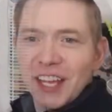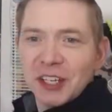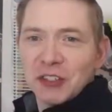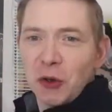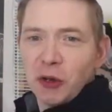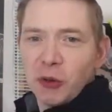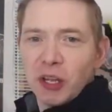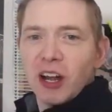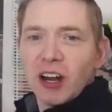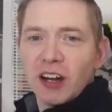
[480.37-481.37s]
So here we
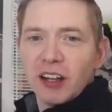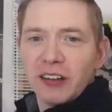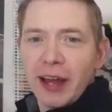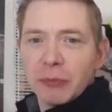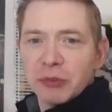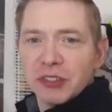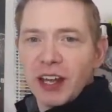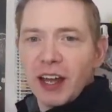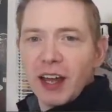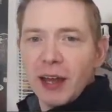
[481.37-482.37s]
are, lapse
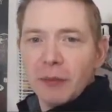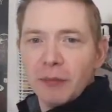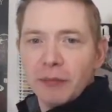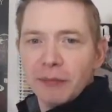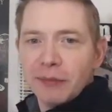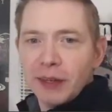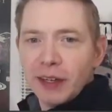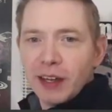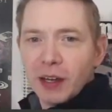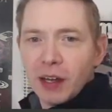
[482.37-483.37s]
time,
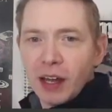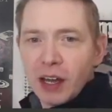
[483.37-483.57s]
uh,